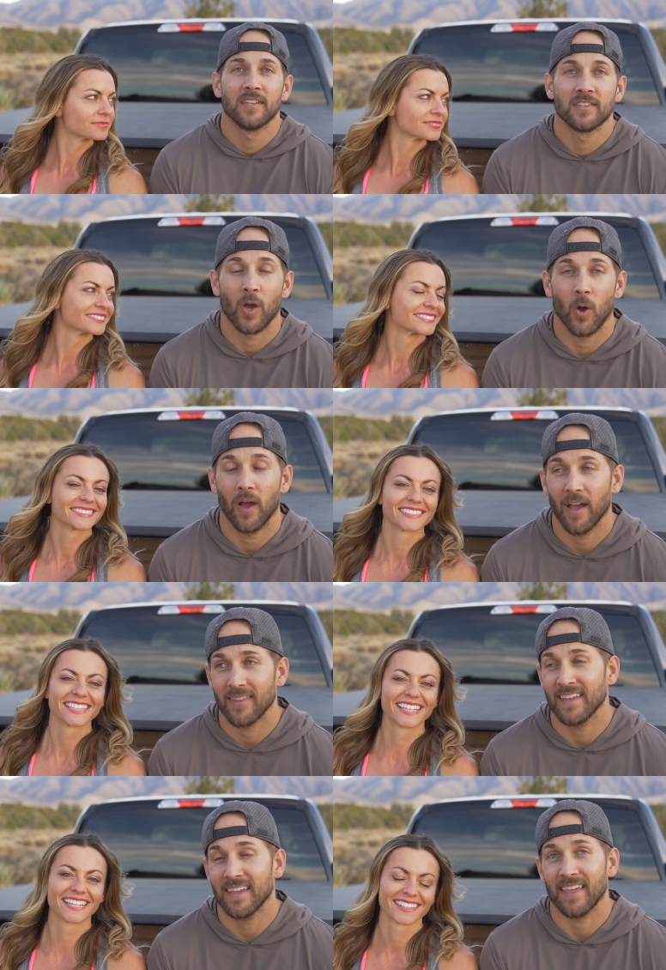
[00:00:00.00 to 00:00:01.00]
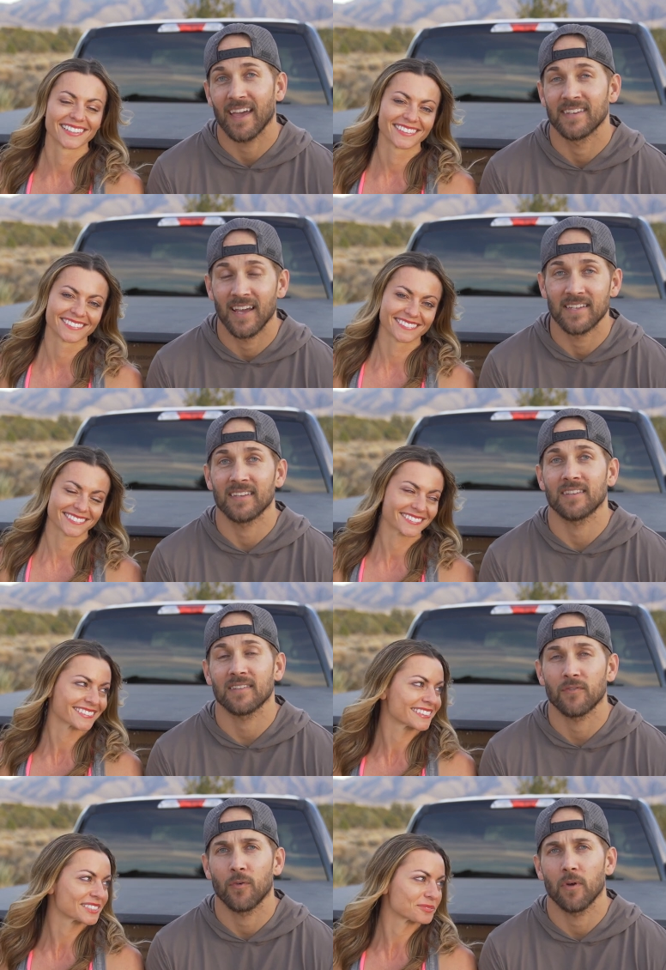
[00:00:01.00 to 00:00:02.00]
Speaker 1: So I think that does
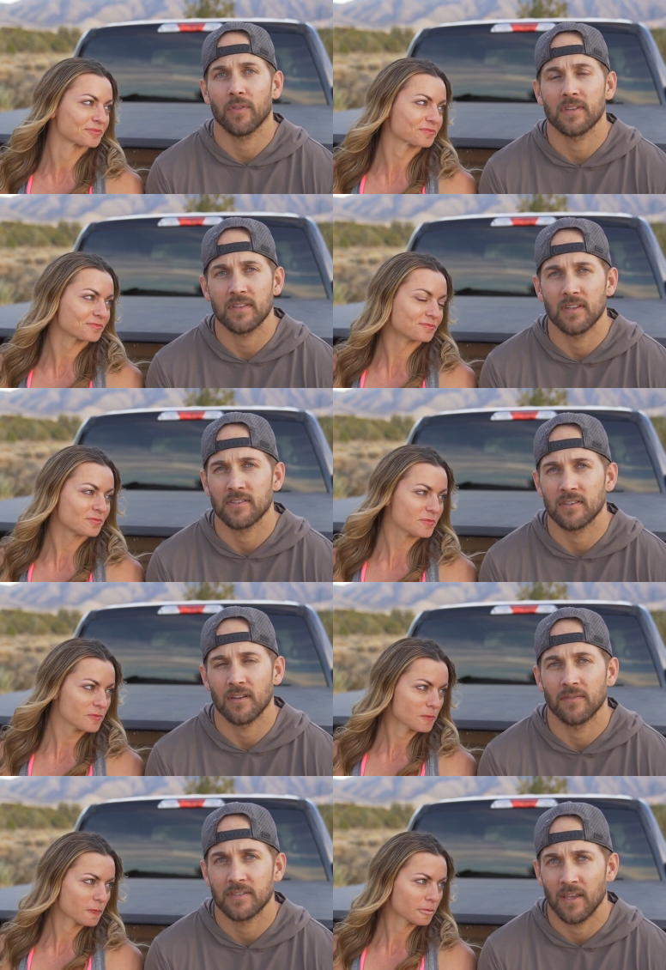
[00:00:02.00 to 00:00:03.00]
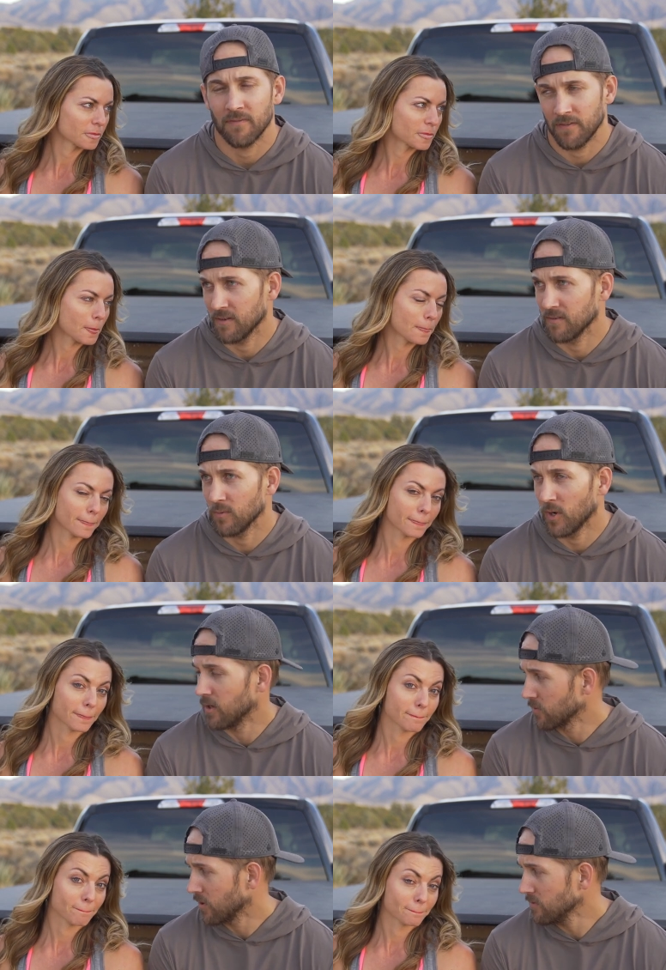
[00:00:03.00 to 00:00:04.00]
it for this edition of Staying Fit while
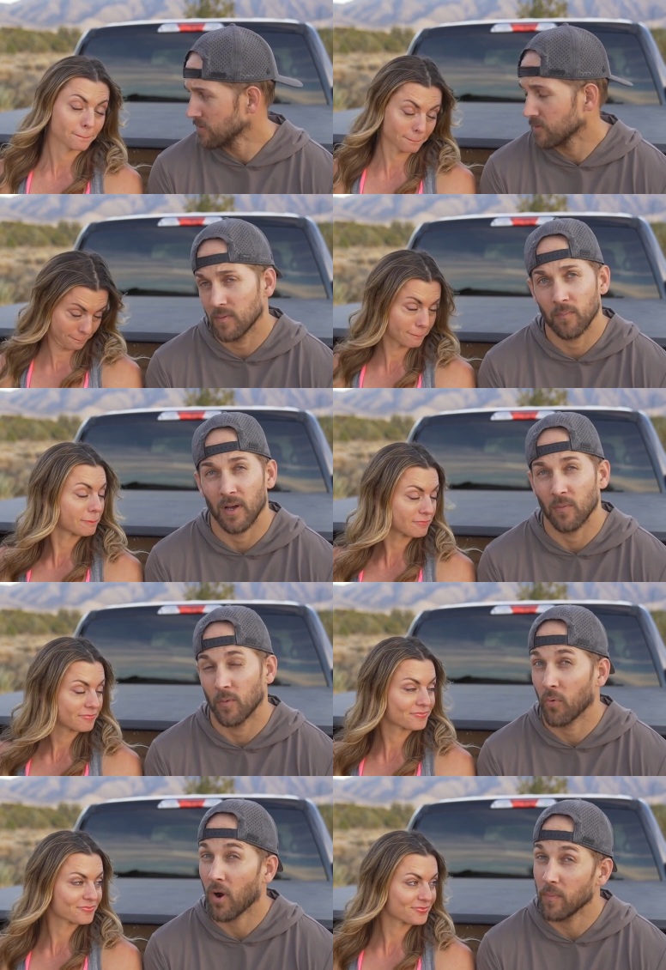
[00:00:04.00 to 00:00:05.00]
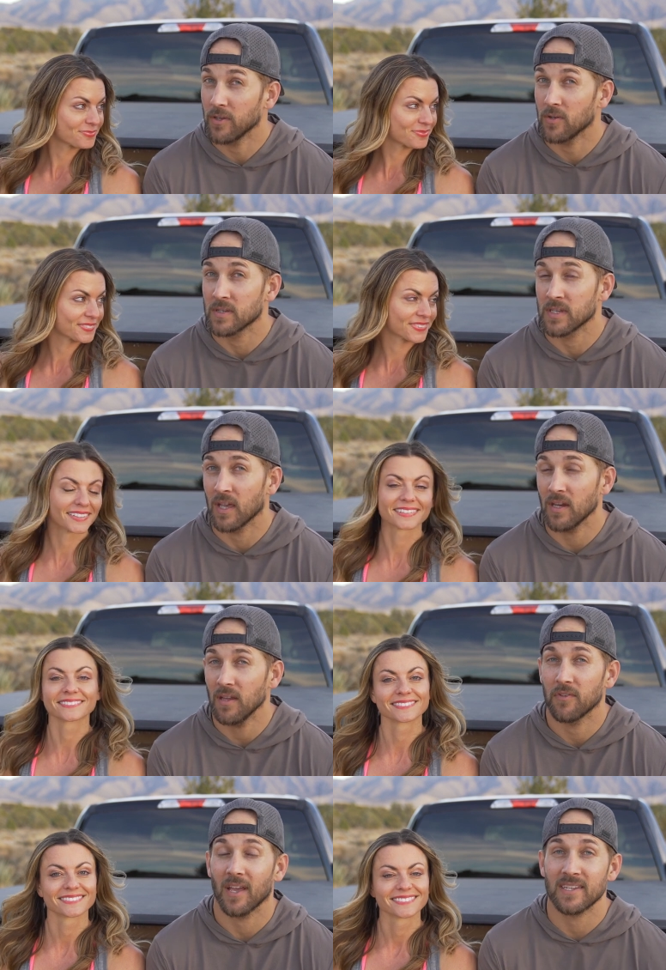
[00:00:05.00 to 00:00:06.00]
on the road, but we'll probably do this
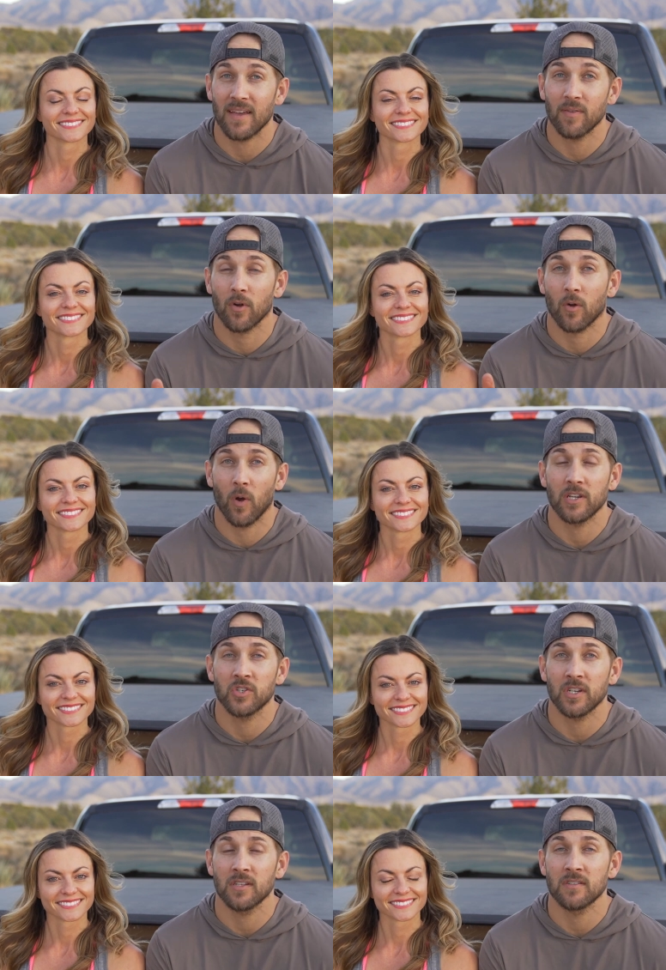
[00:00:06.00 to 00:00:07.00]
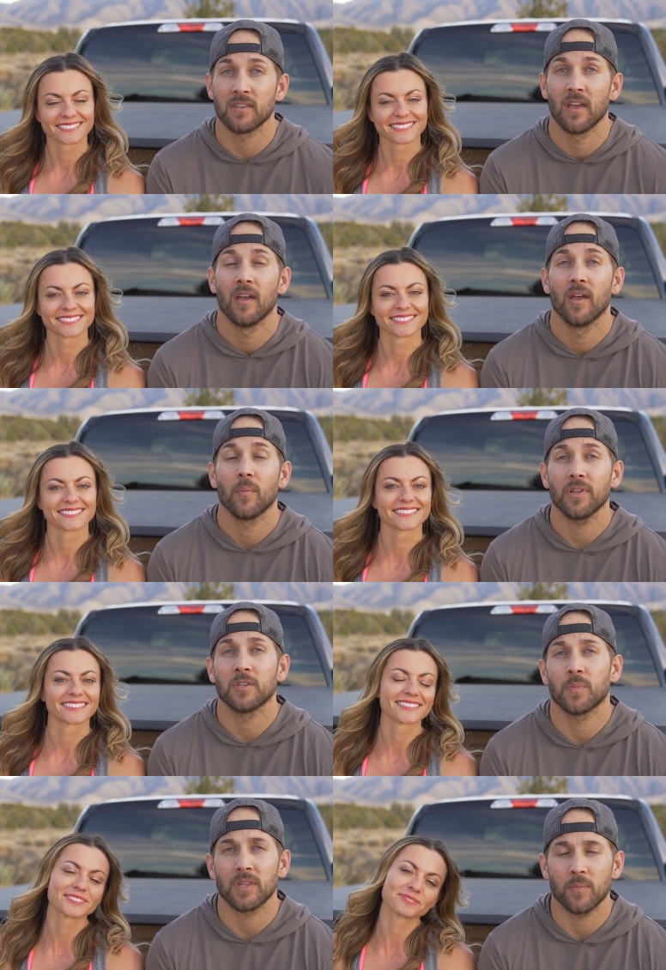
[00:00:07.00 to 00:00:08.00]
again. If you guys have any more questions,
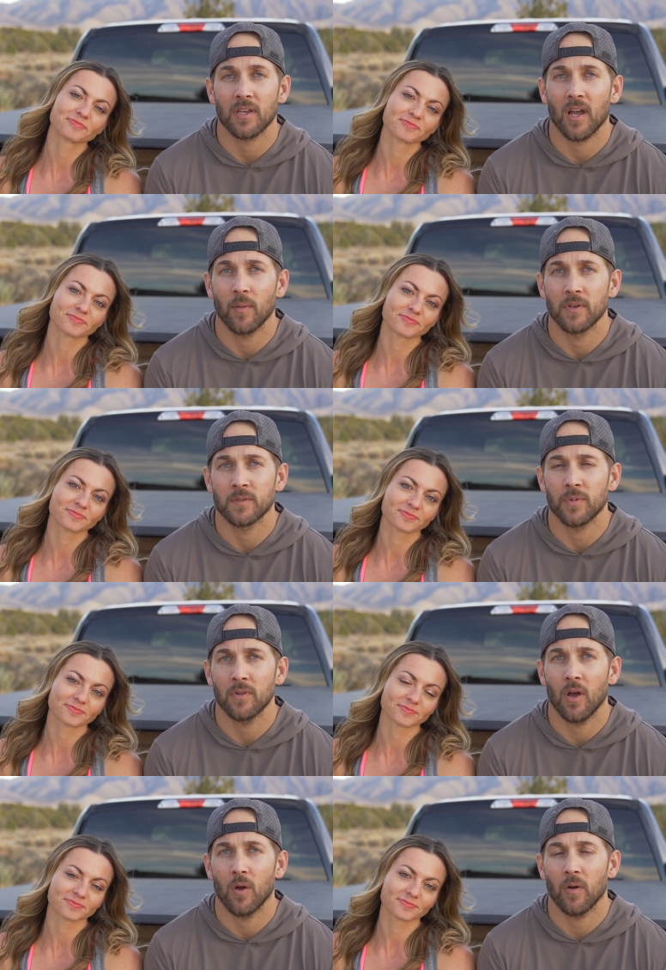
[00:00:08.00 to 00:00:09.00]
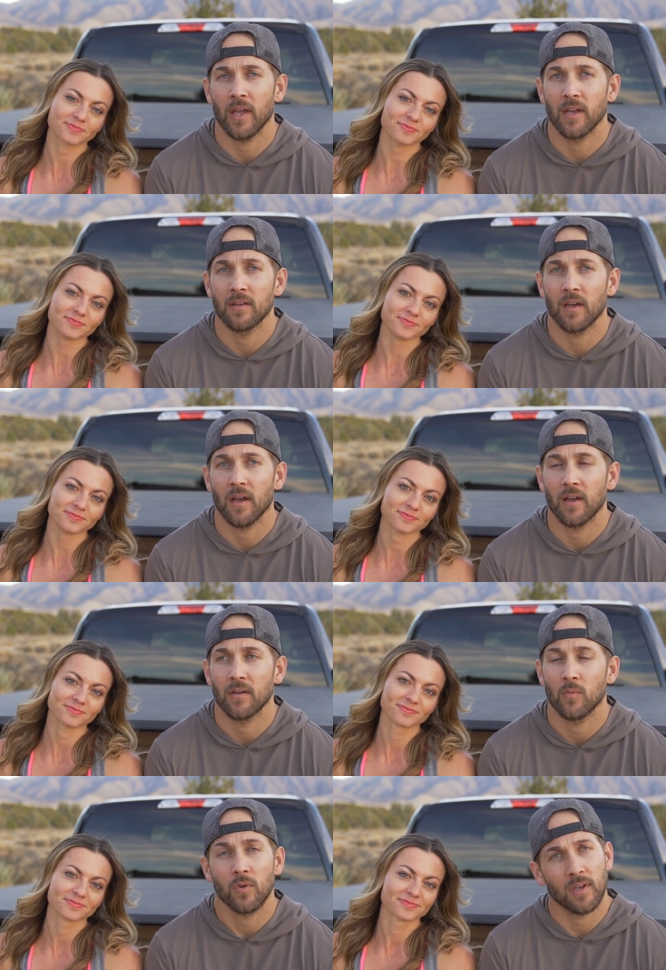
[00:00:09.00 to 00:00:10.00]
please put them in the comments below and uh,
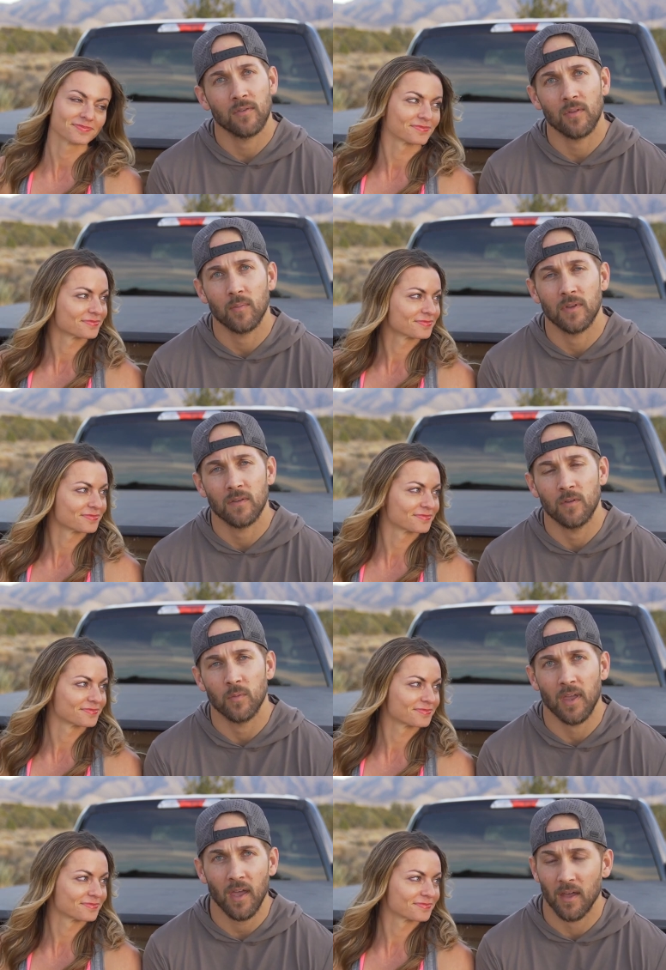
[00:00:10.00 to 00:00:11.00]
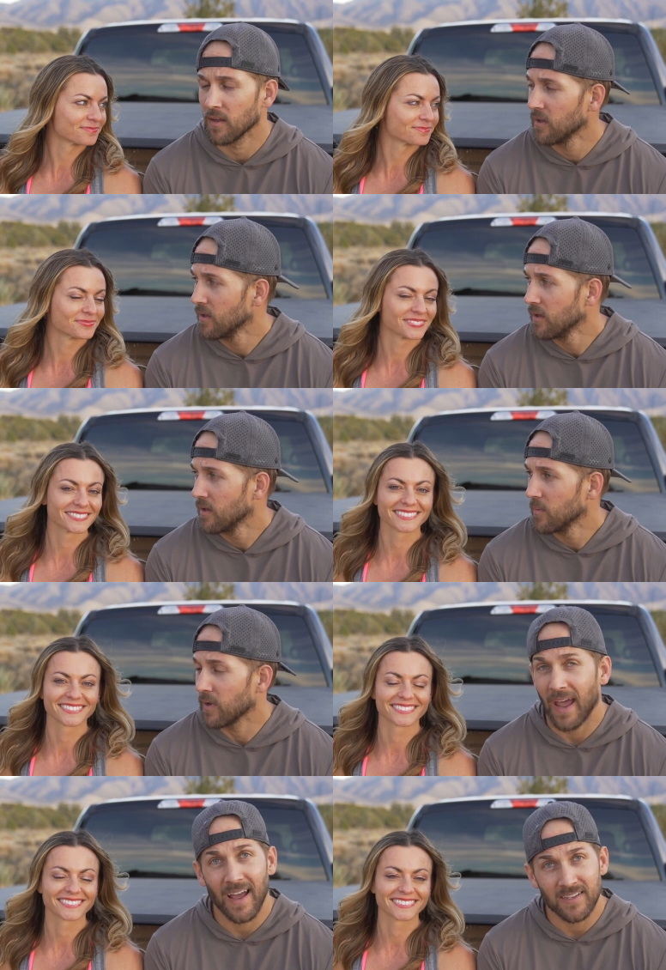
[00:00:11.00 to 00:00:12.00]
we'll get to them as soon as we can.
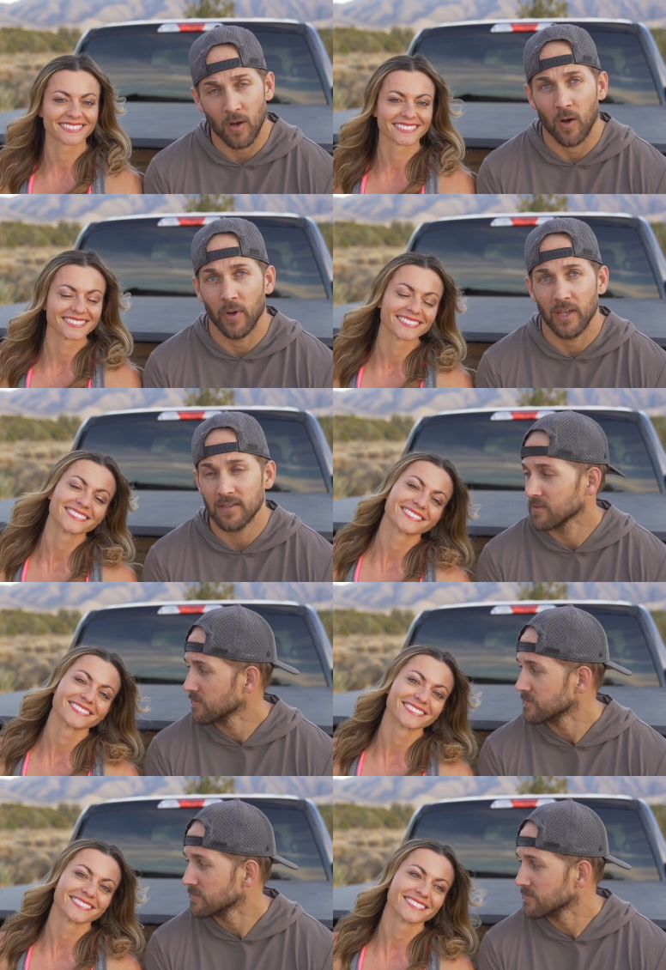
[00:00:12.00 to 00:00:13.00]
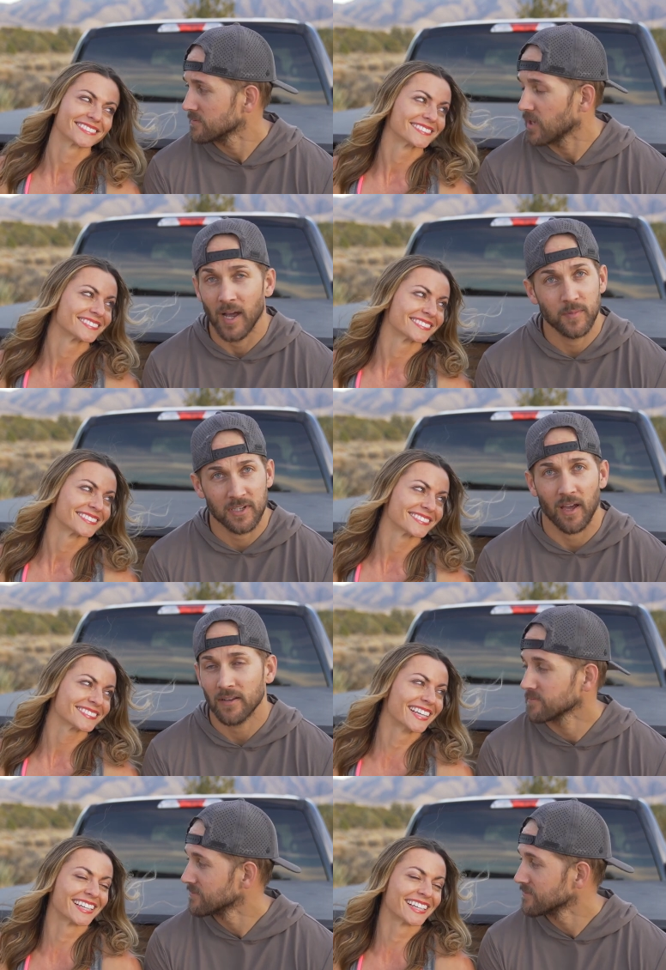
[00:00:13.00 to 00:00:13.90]
as always, I'm Scott.